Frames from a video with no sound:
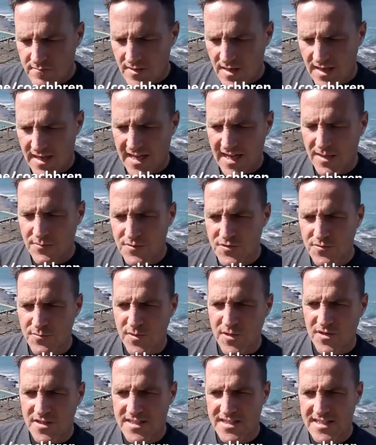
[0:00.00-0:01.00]
it comes from
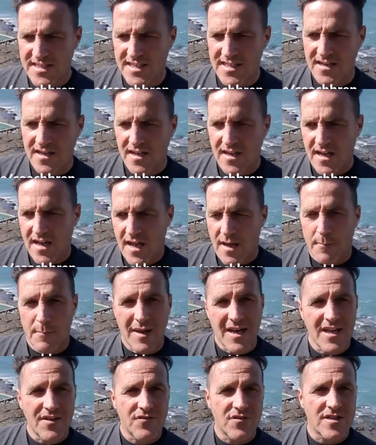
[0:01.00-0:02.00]
the idea
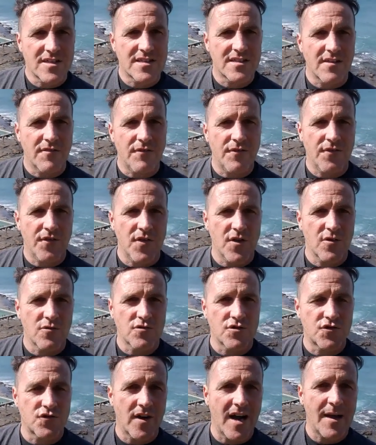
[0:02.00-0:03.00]
many of us feel
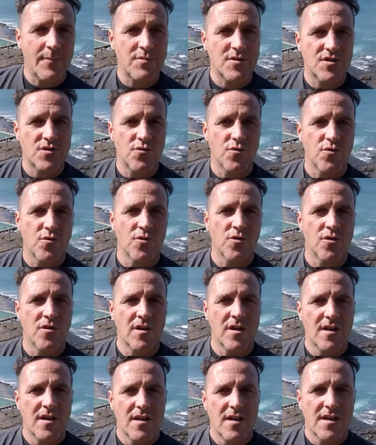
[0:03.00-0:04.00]
trapped or
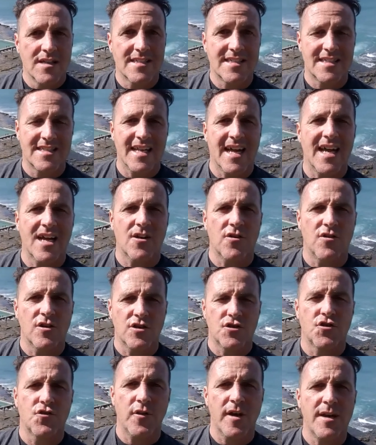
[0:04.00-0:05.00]
stuck on a
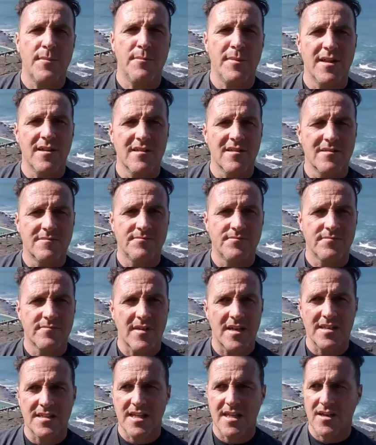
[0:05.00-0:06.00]
treadmill,
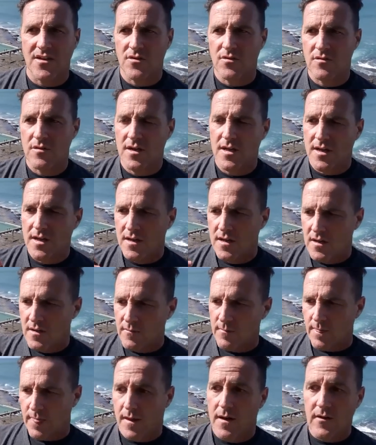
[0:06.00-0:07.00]
as though,
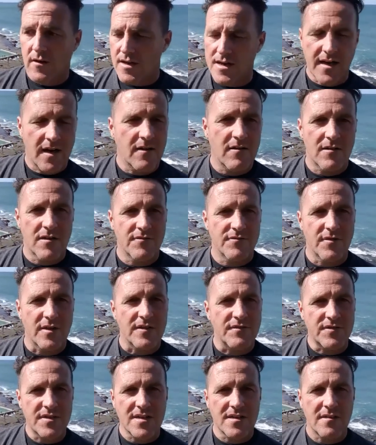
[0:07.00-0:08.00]
and I know it, I've
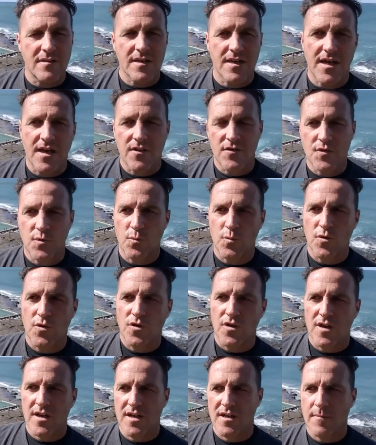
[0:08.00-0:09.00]
lived it, go to
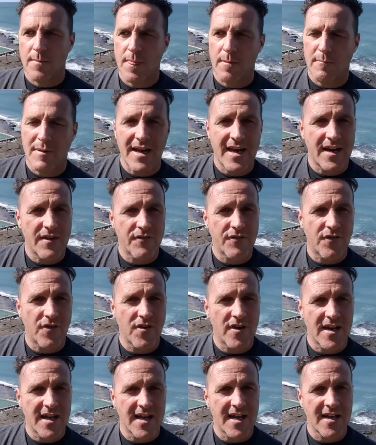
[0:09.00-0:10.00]
work Monday to
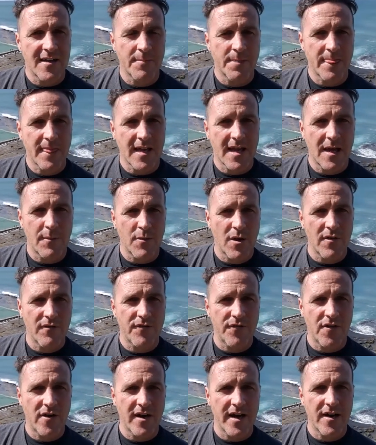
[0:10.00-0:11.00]
Friday, come home
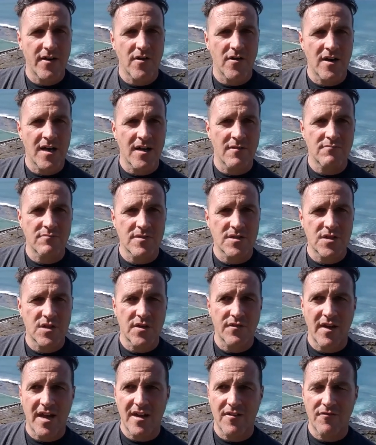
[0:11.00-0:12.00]
Friday night, sort
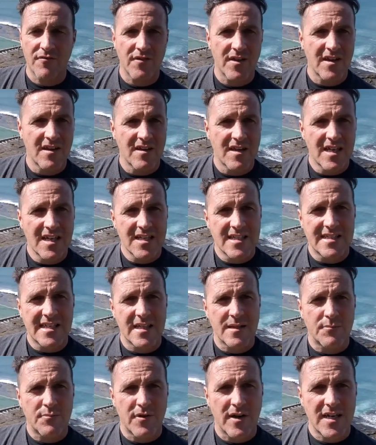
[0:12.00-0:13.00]
of have
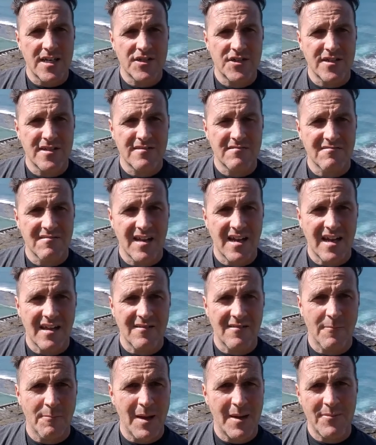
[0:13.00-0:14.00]
celebration,
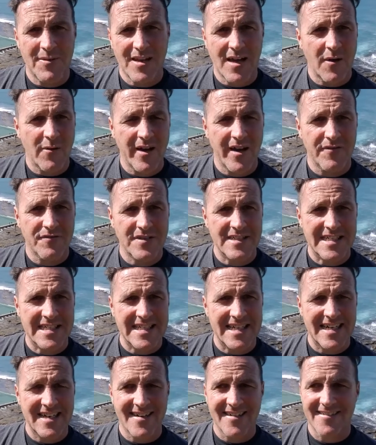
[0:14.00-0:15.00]
maybe go out for
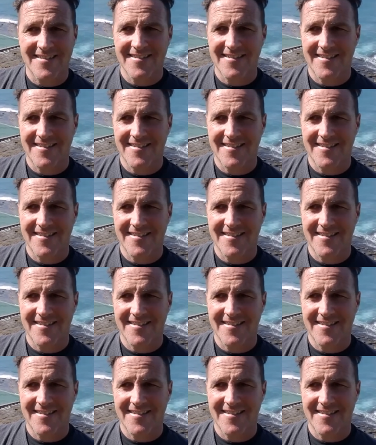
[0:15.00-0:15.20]
dinner,